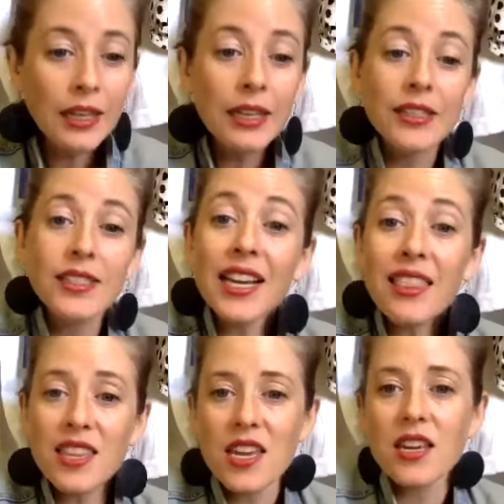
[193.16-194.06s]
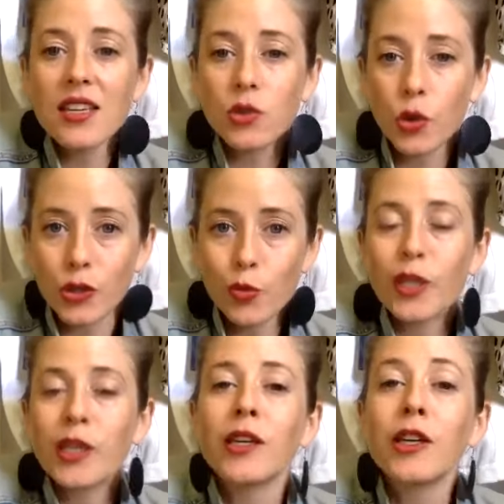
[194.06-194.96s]
The second thing is going to
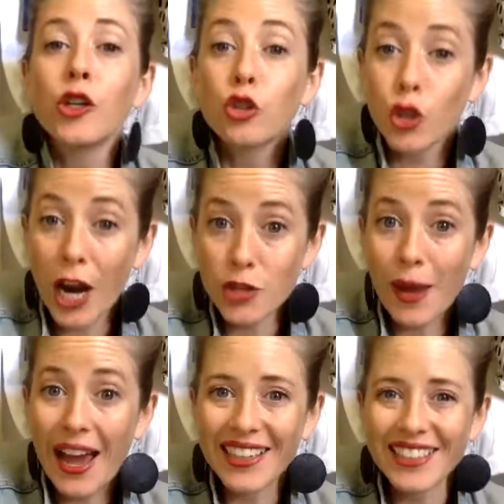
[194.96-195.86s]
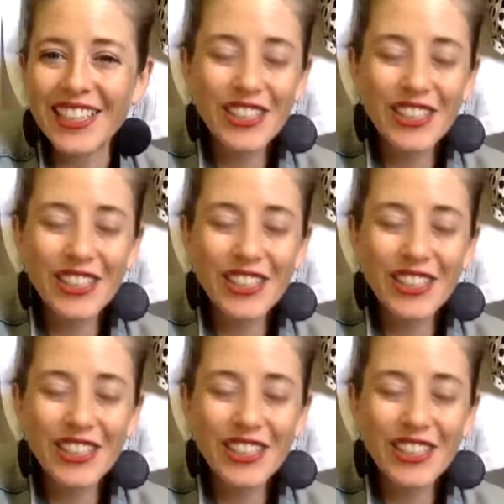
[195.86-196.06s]
be trash bags.